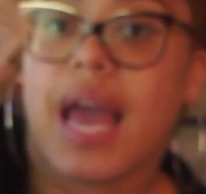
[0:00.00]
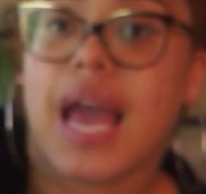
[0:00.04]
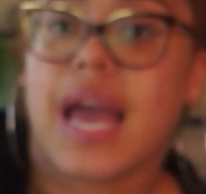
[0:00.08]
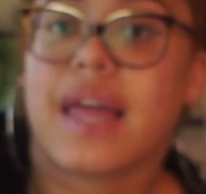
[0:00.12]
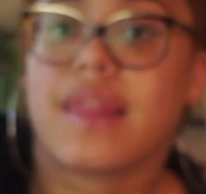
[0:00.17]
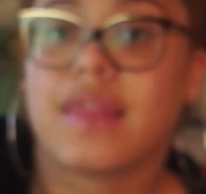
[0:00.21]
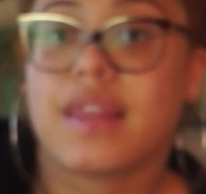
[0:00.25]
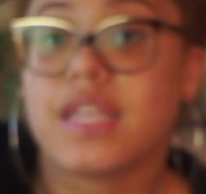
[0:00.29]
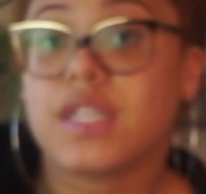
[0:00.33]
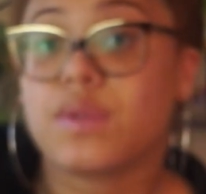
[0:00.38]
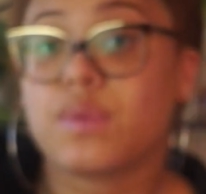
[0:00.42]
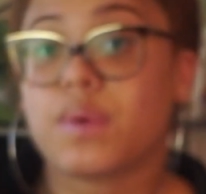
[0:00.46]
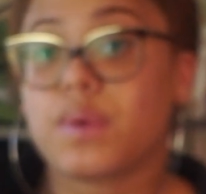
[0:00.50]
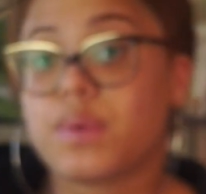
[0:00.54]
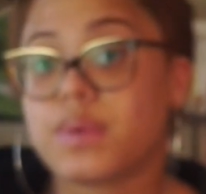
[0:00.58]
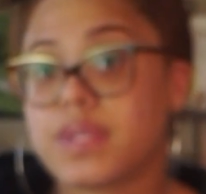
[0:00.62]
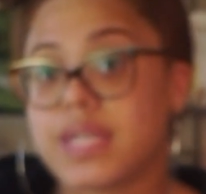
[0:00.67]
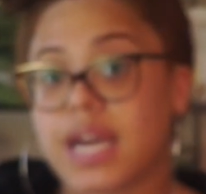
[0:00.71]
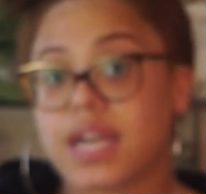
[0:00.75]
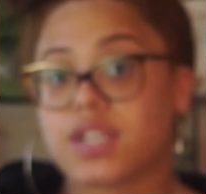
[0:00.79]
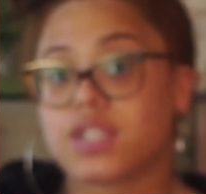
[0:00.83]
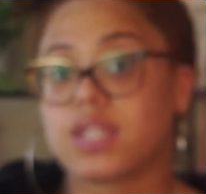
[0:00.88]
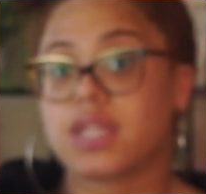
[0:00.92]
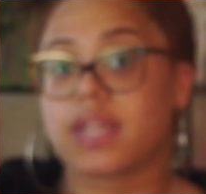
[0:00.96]
And this one was
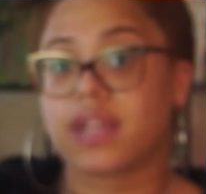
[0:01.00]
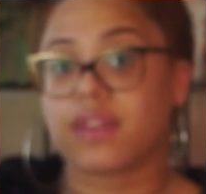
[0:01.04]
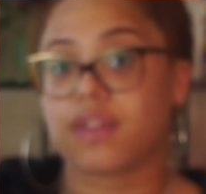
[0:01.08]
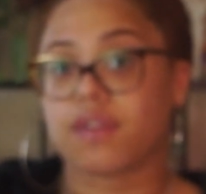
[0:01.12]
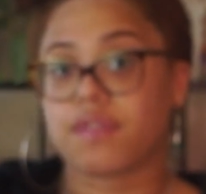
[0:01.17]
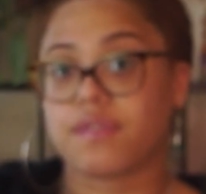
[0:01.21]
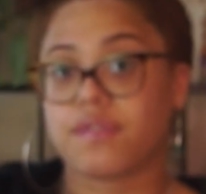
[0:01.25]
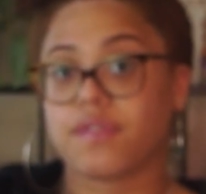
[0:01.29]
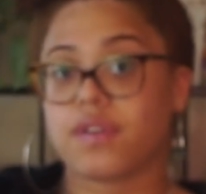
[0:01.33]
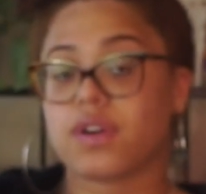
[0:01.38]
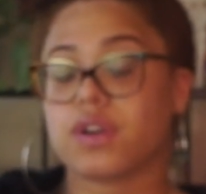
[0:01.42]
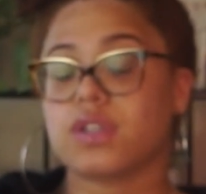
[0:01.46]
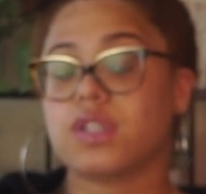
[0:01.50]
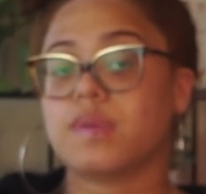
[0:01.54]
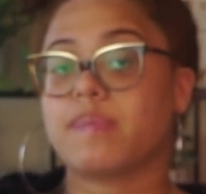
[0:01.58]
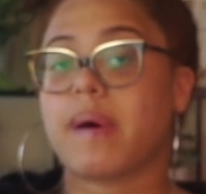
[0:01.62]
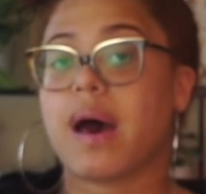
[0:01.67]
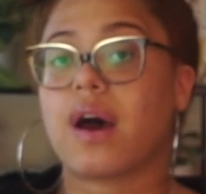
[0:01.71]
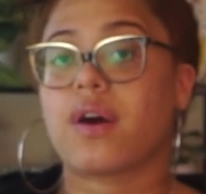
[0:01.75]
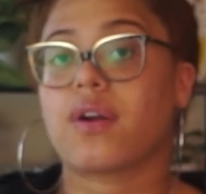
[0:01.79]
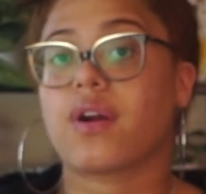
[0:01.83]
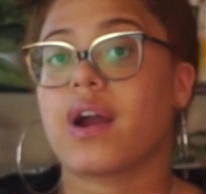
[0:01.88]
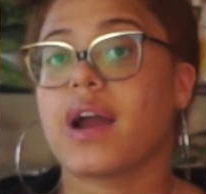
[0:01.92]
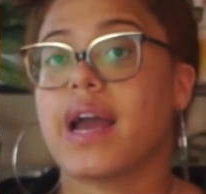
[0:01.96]
actually the first
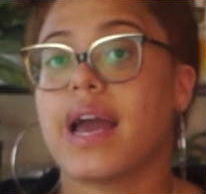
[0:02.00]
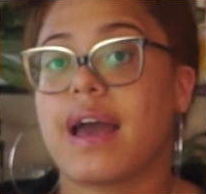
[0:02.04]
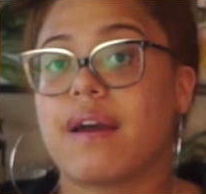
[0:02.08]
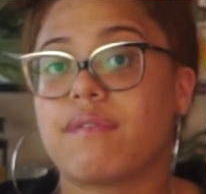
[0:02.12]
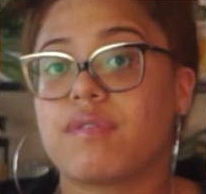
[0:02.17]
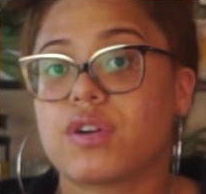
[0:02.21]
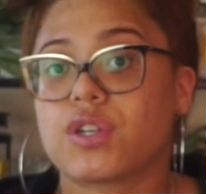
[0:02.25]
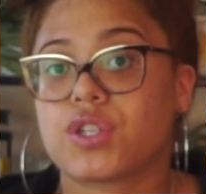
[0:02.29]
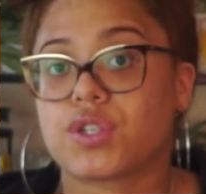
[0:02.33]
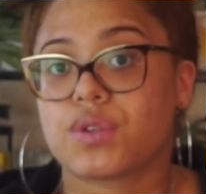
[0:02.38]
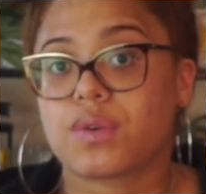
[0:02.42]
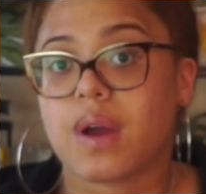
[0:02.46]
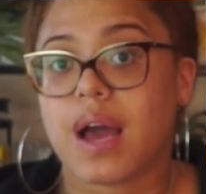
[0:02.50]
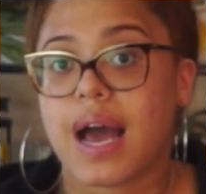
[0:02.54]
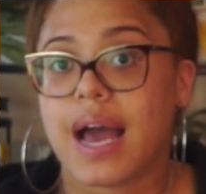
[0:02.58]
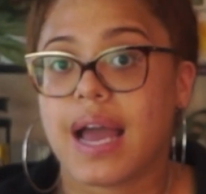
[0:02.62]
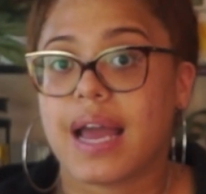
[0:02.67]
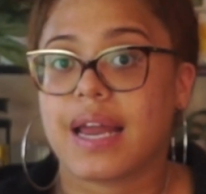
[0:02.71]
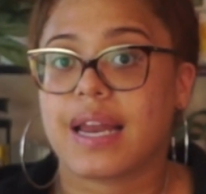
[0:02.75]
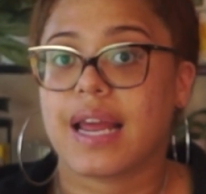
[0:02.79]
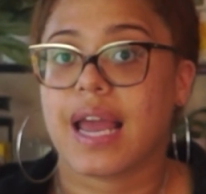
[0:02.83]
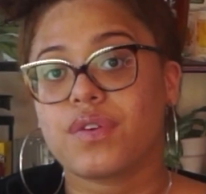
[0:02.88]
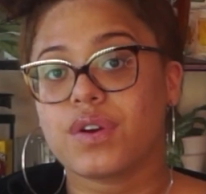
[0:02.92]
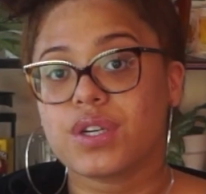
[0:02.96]
powder I ever tried.